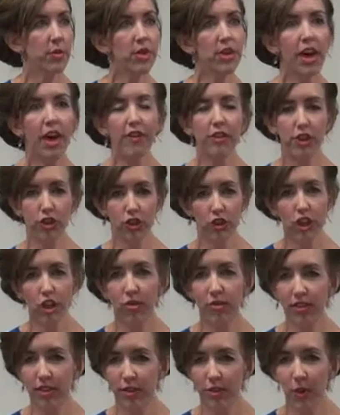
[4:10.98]
were not the
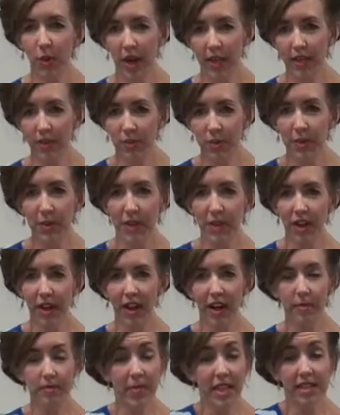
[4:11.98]
chosen ones. We were
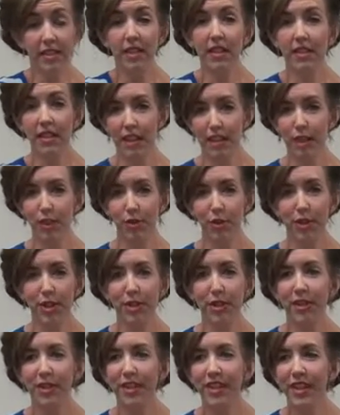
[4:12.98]
not basically
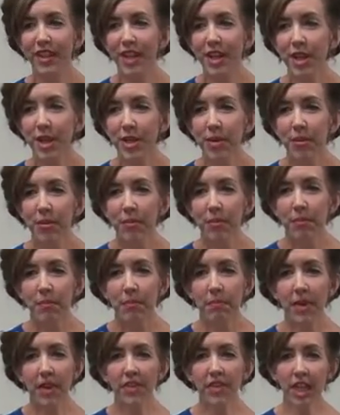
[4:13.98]
Israel.
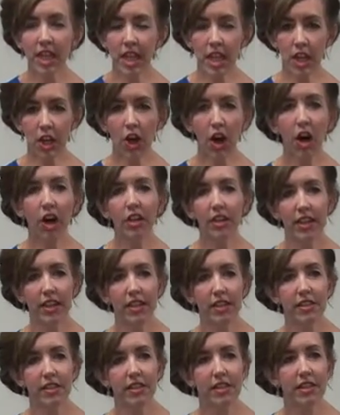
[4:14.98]
But then he called
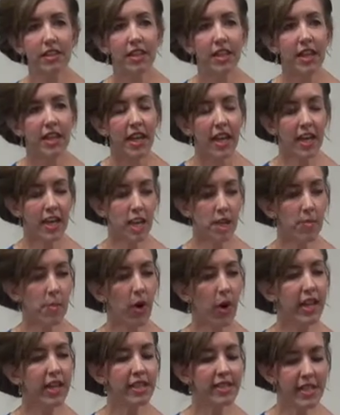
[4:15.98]
us. And he
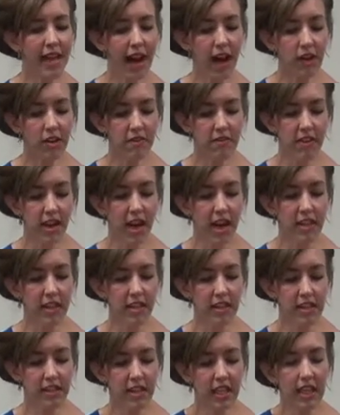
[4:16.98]
brought us out of that,
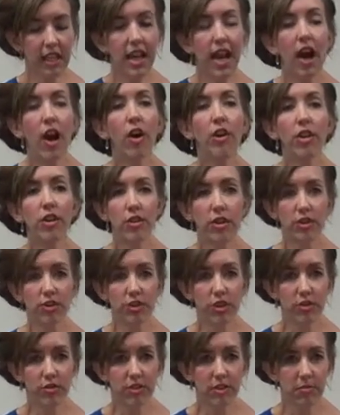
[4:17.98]
and he's like, now you're a
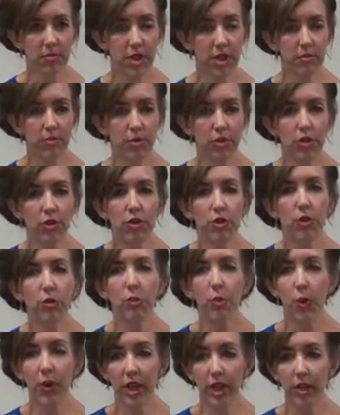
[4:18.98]
chosen people, you're a
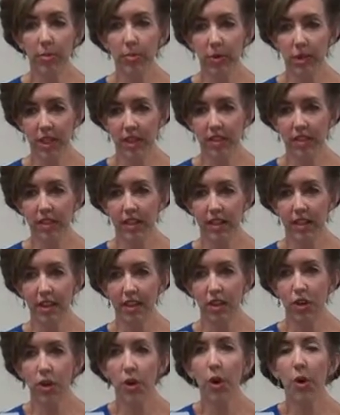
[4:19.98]
royal
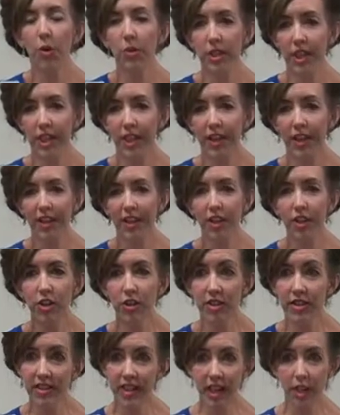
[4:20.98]
priesthood, you're holy,
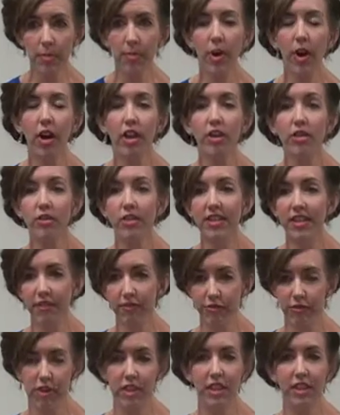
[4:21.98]
you're set apart, you're
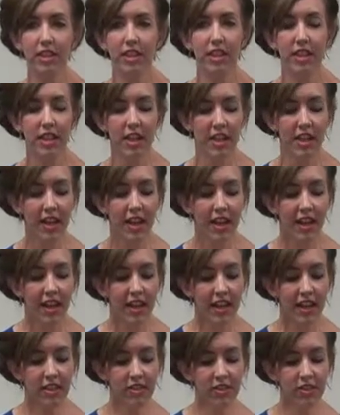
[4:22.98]
different.
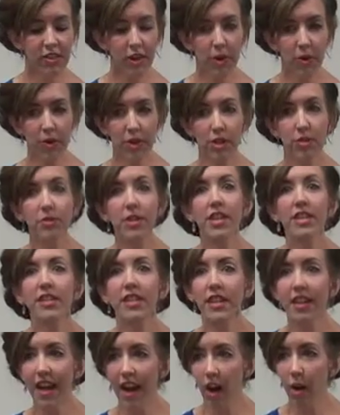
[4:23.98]
And so you need
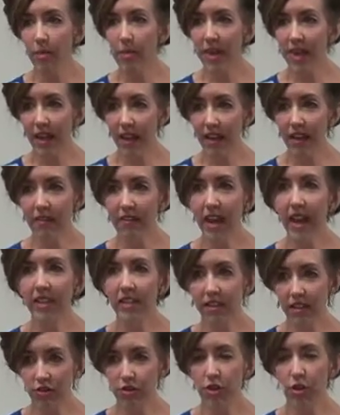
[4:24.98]
to now behave
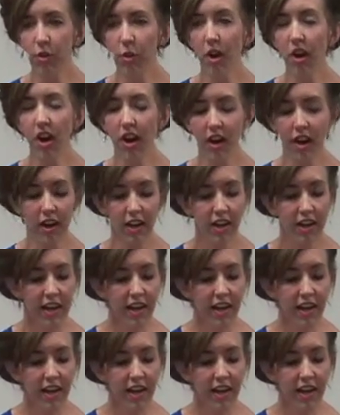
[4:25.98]
as if you are.